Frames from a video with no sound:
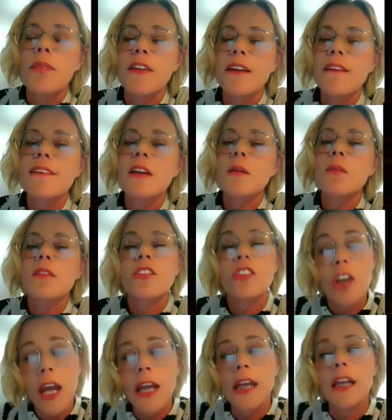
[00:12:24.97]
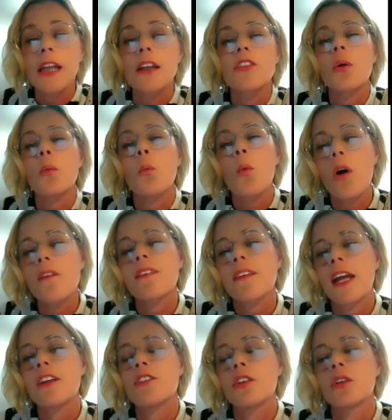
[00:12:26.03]
This change was
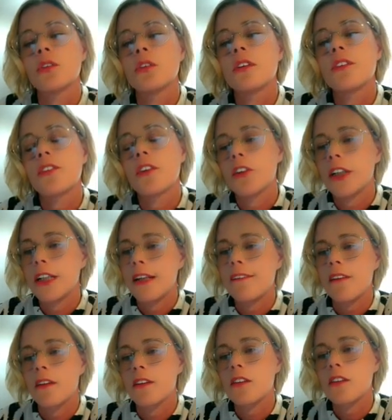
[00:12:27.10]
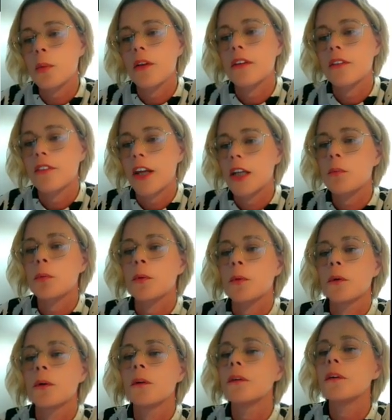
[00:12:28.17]
scheduled for release on the 12th of
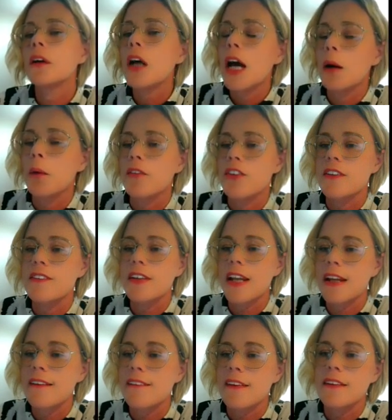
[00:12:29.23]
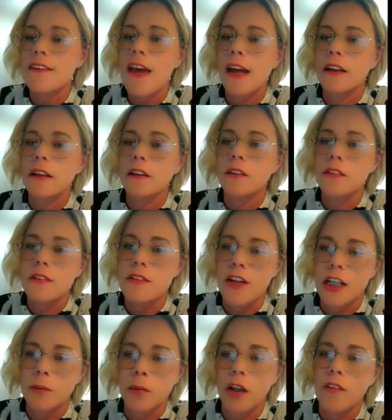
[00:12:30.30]
April. However, delays in the technical
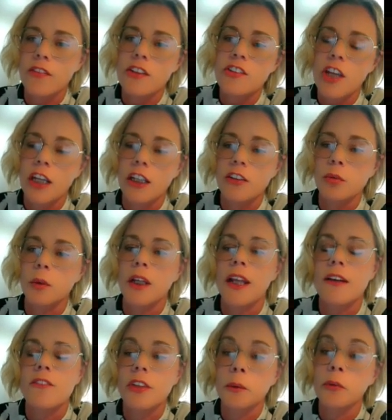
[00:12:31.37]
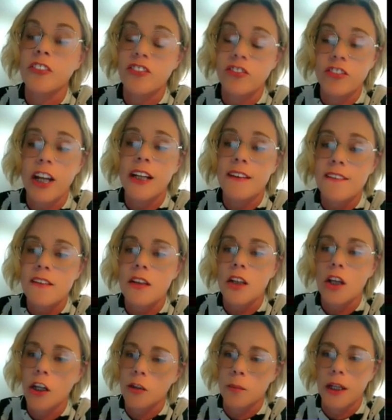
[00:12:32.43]
development of the change were raised to the
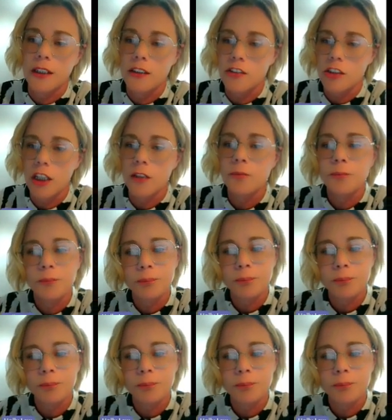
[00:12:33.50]
code manager.